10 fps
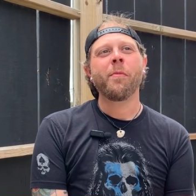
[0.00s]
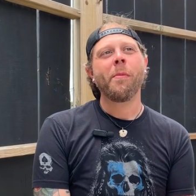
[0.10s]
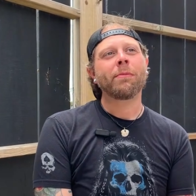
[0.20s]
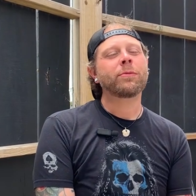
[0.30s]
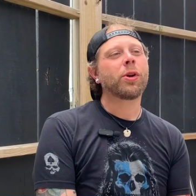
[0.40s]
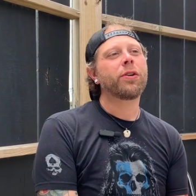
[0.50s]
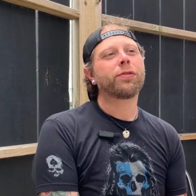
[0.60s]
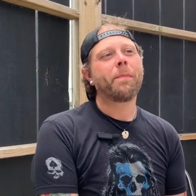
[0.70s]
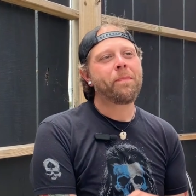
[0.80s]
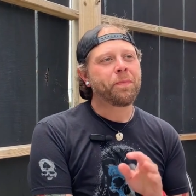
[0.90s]

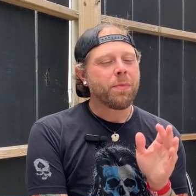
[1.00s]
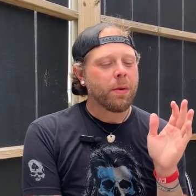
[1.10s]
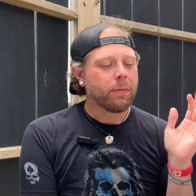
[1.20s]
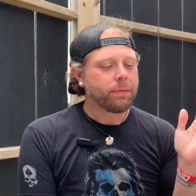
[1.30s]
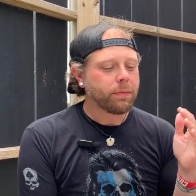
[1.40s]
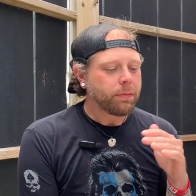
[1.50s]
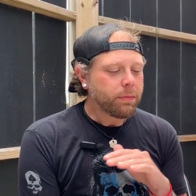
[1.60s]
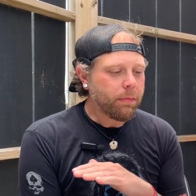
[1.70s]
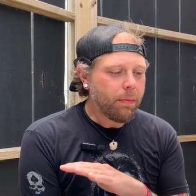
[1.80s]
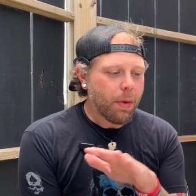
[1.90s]
Because
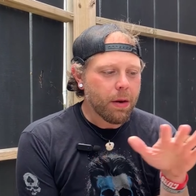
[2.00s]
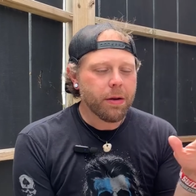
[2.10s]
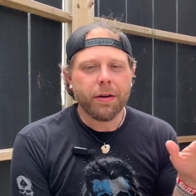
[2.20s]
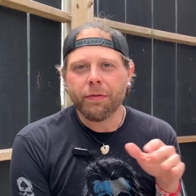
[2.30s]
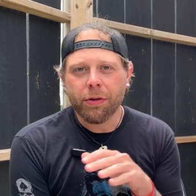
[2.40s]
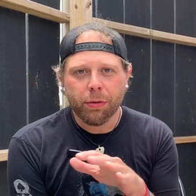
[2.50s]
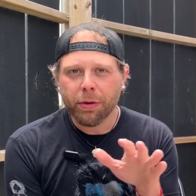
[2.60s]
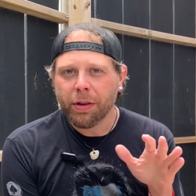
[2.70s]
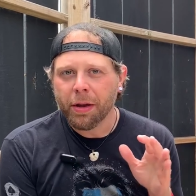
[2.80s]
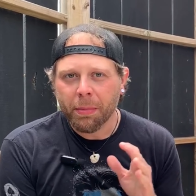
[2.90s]

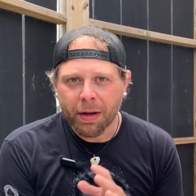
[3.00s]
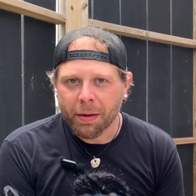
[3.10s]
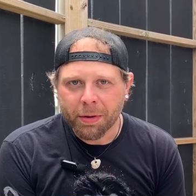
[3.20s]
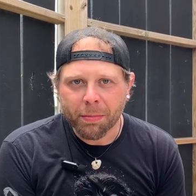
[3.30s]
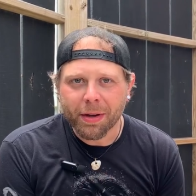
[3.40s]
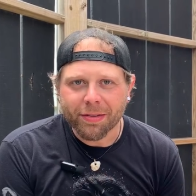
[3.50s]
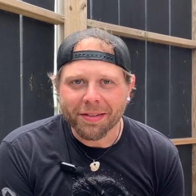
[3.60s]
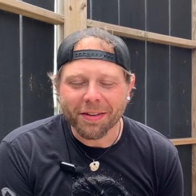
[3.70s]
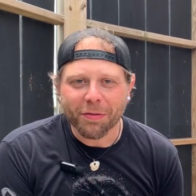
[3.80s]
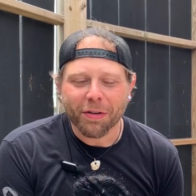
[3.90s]
individually they may not be the best
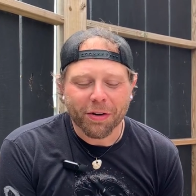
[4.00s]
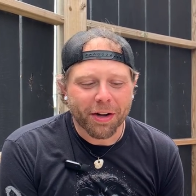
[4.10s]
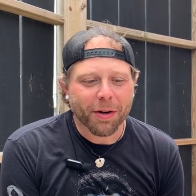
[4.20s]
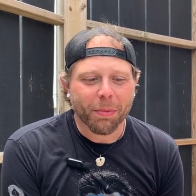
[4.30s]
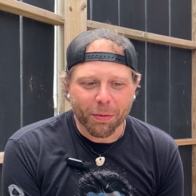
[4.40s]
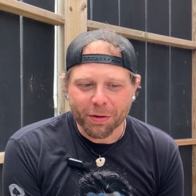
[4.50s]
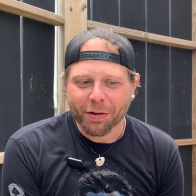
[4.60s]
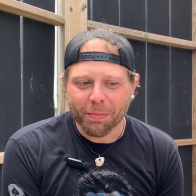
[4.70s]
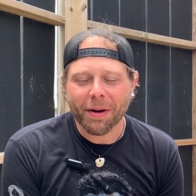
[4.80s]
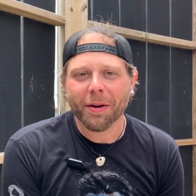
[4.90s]
thing you've ever had, but when
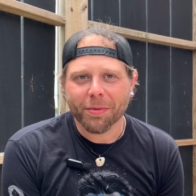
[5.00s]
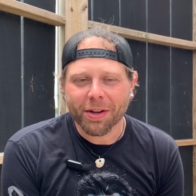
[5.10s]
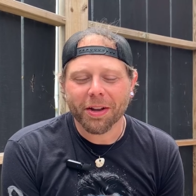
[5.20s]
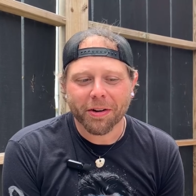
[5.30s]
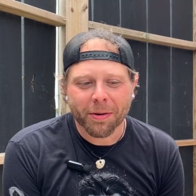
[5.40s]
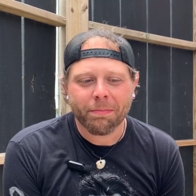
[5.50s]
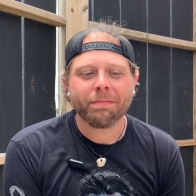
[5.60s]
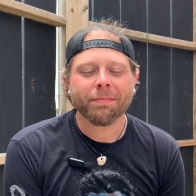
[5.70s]
you combine them together,